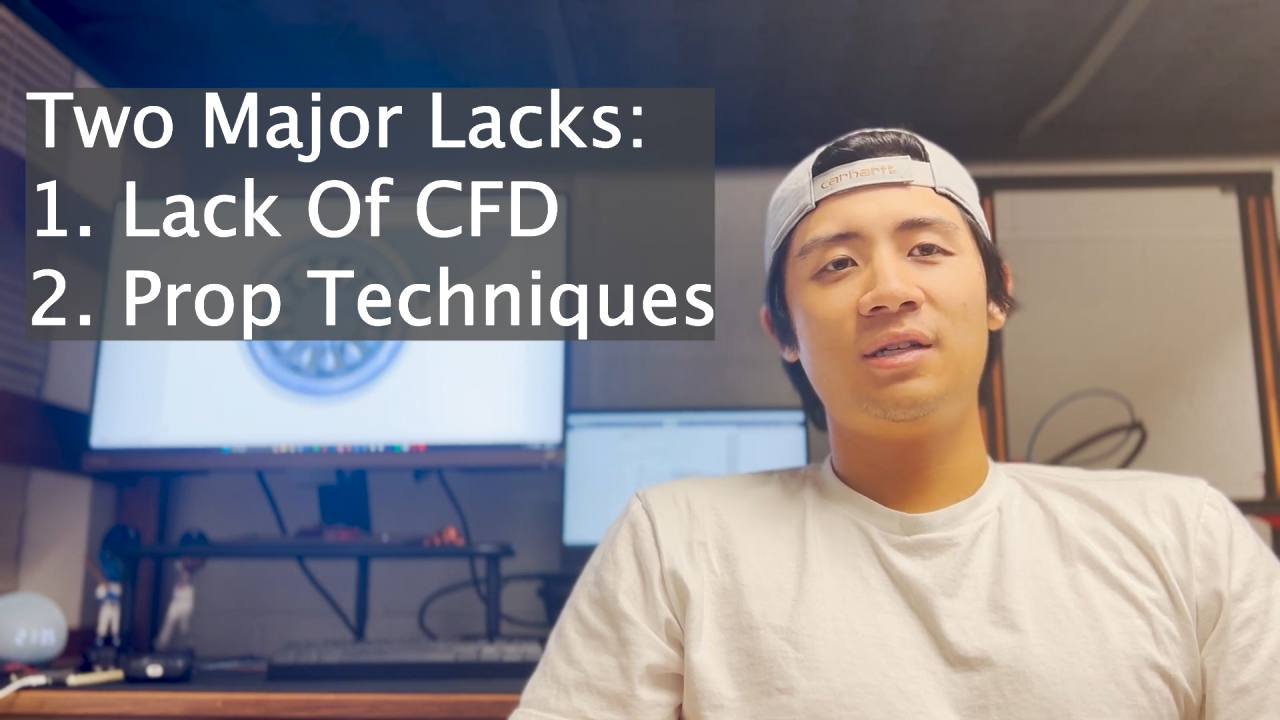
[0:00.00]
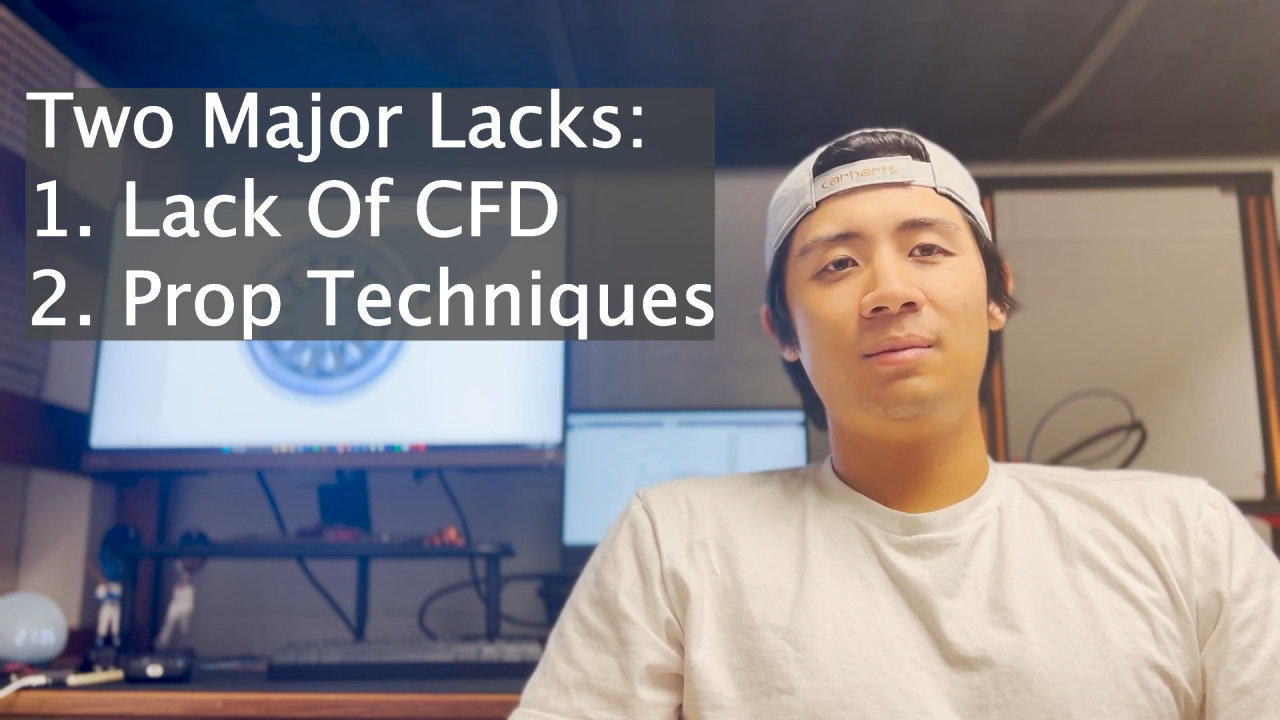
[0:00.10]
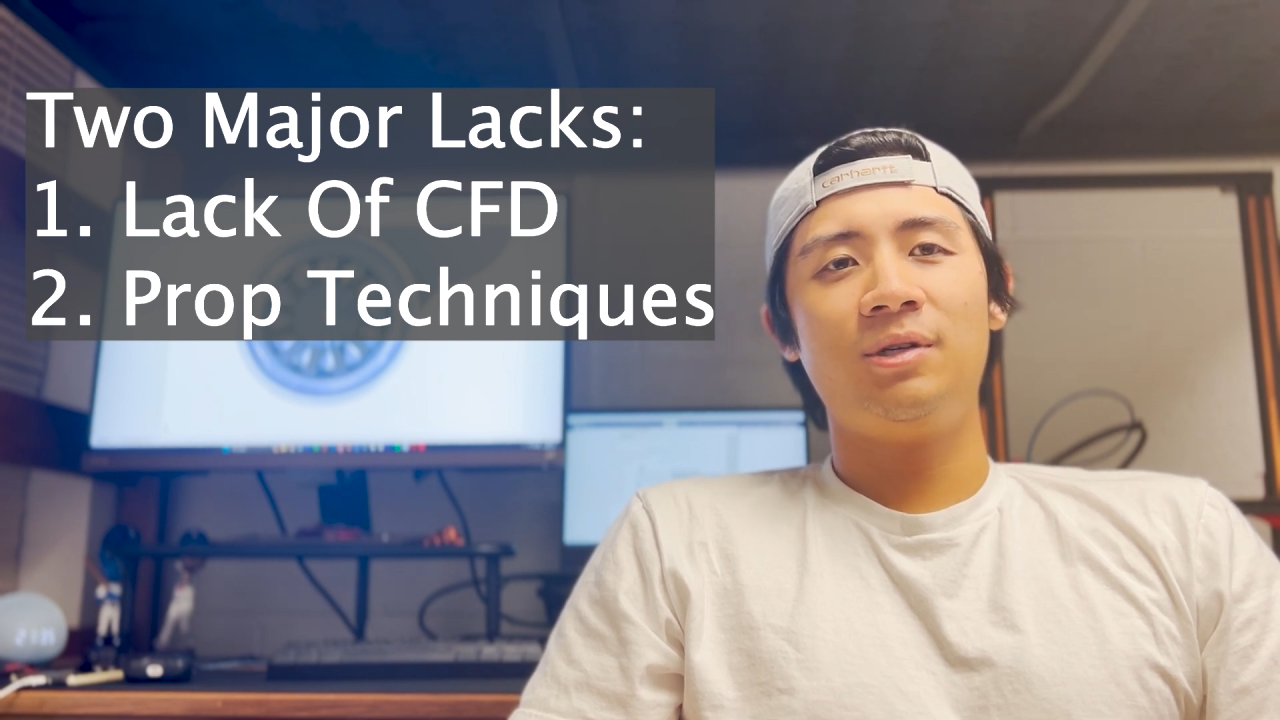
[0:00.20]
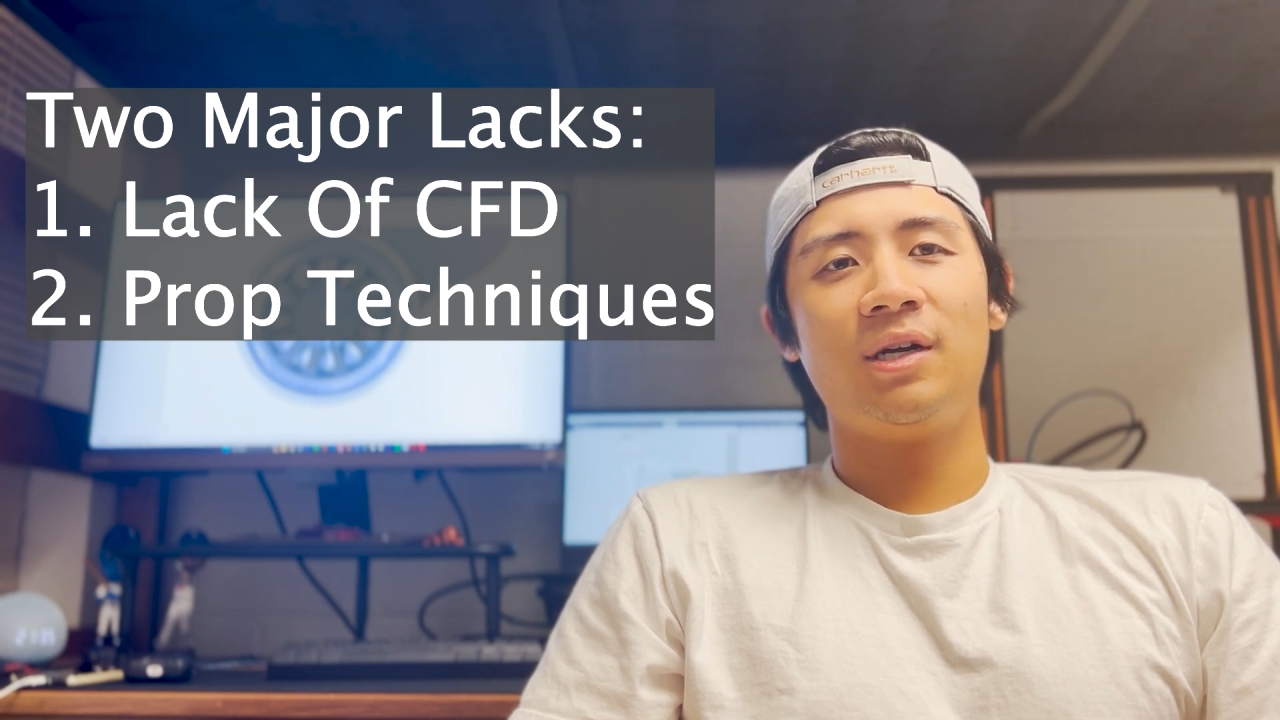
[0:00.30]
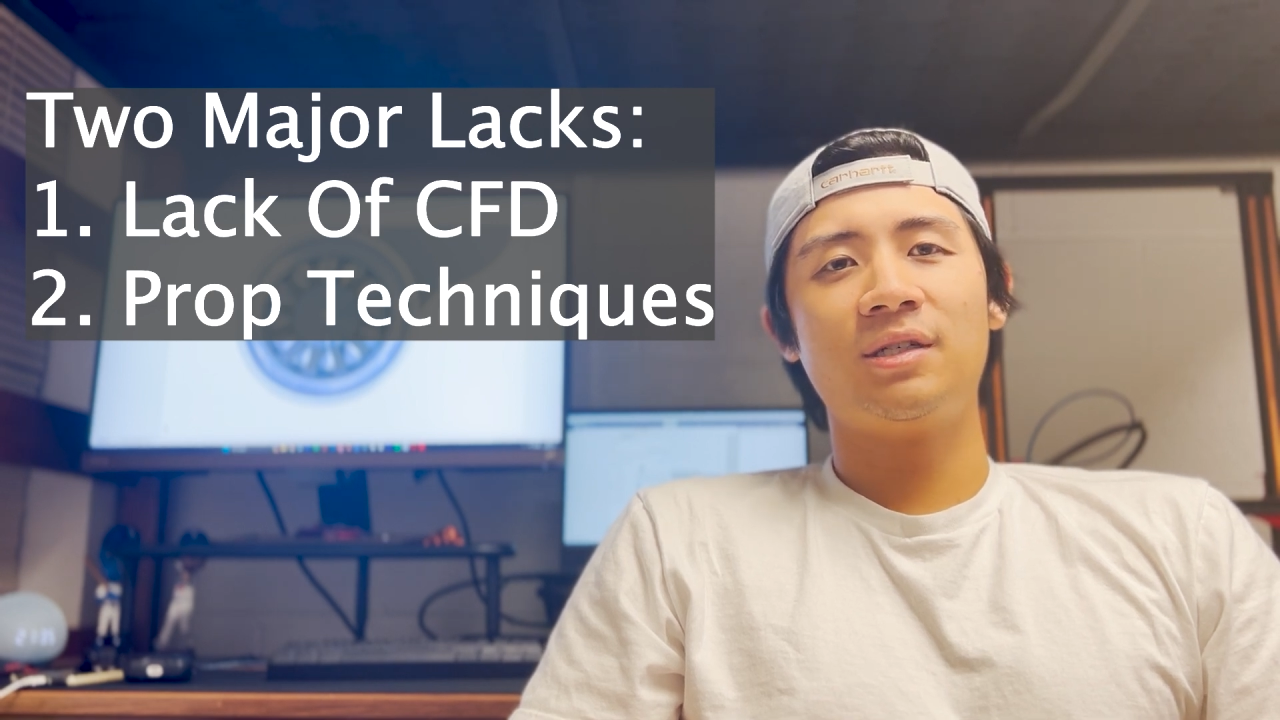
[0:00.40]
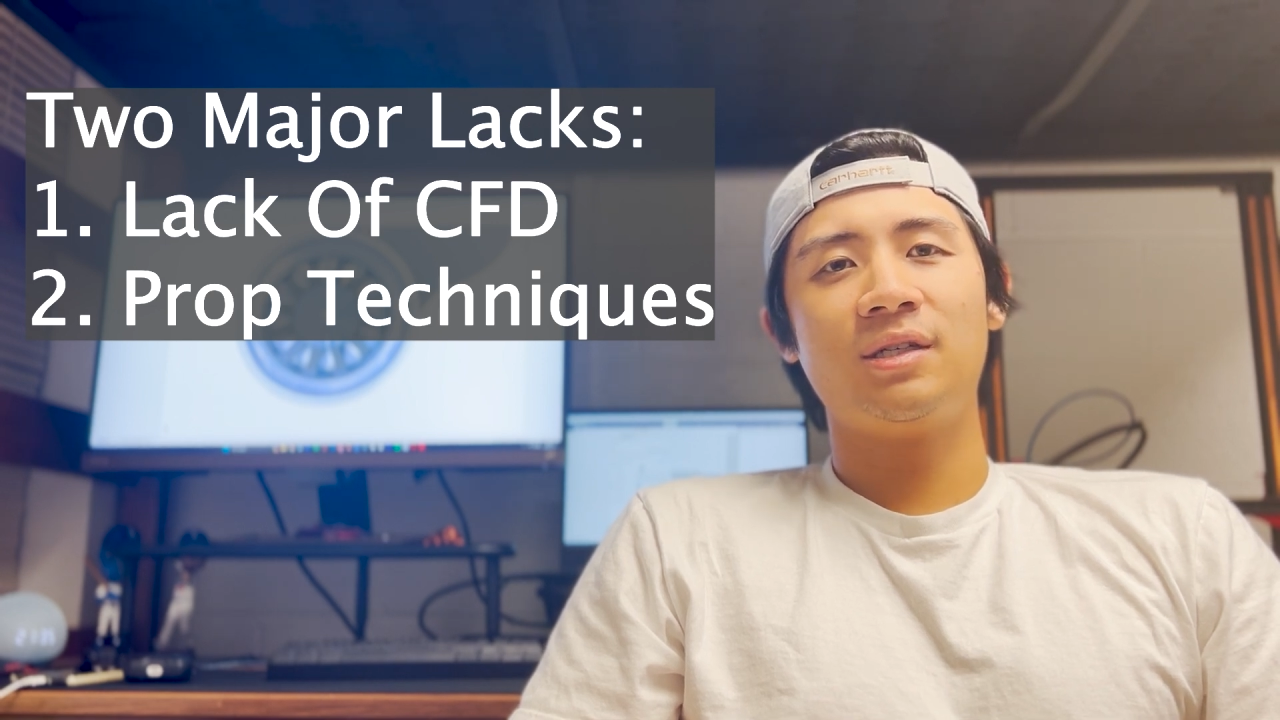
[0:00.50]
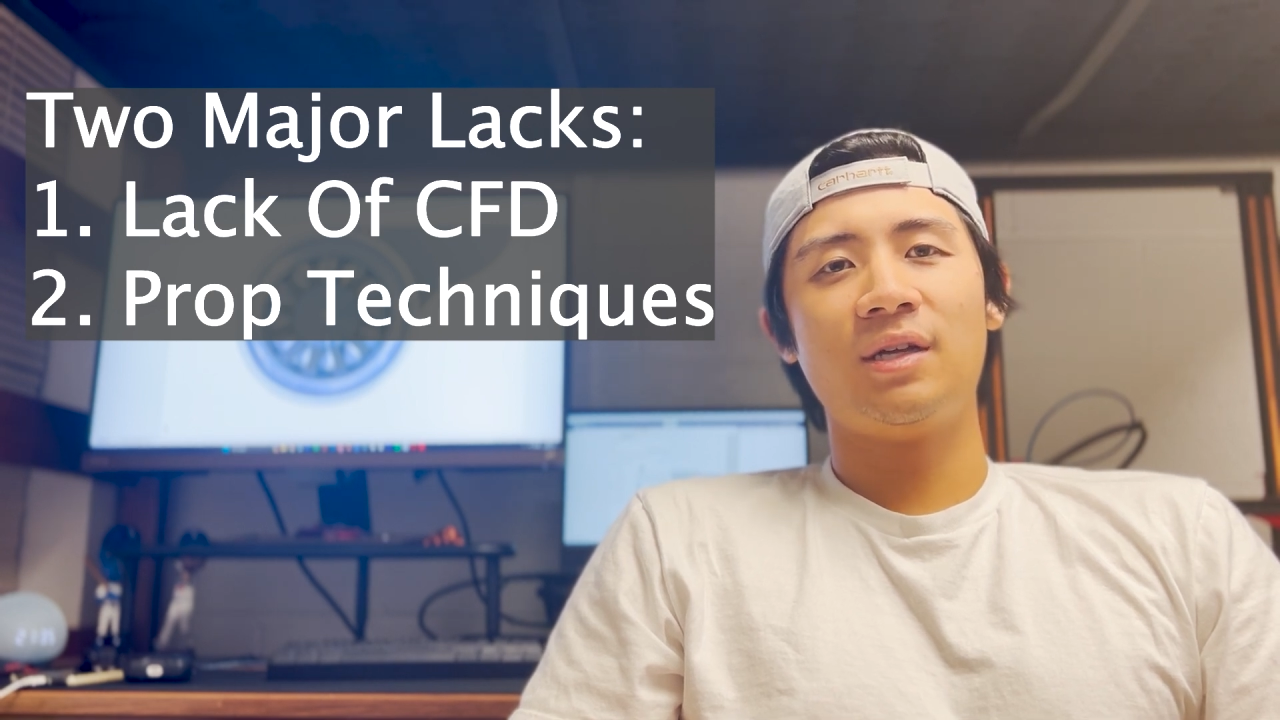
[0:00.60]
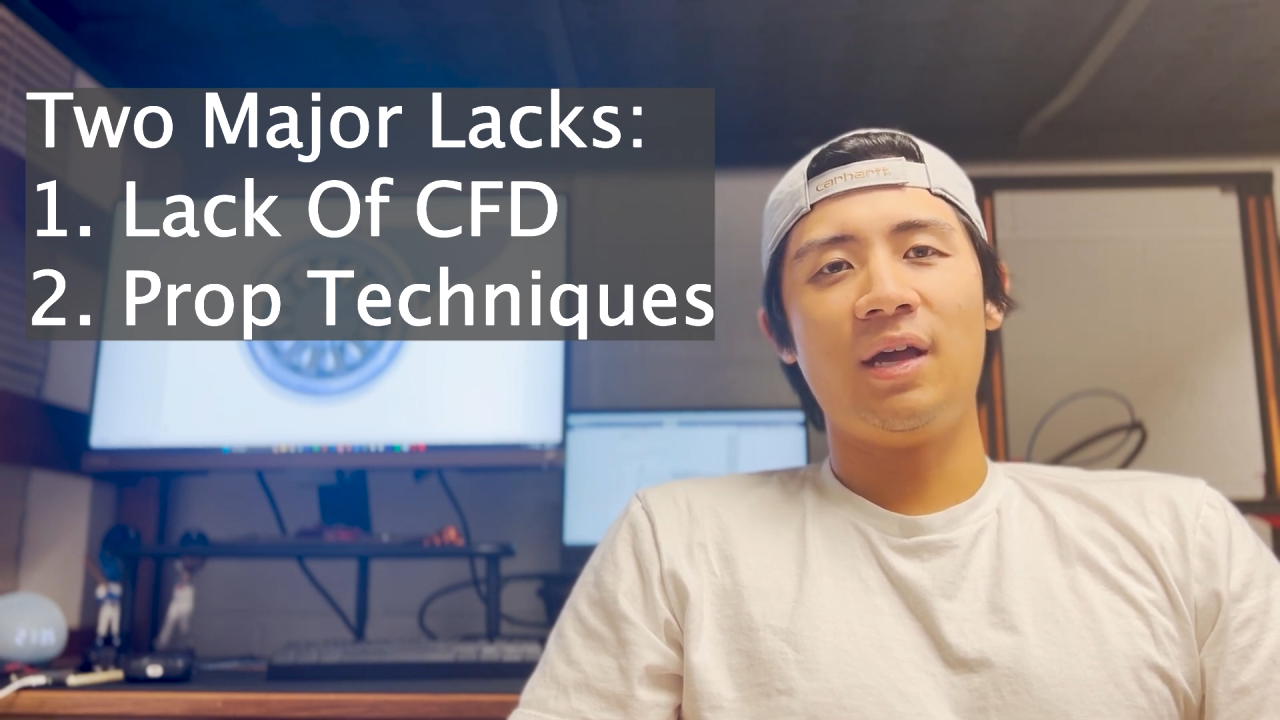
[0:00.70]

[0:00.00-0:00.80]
subject,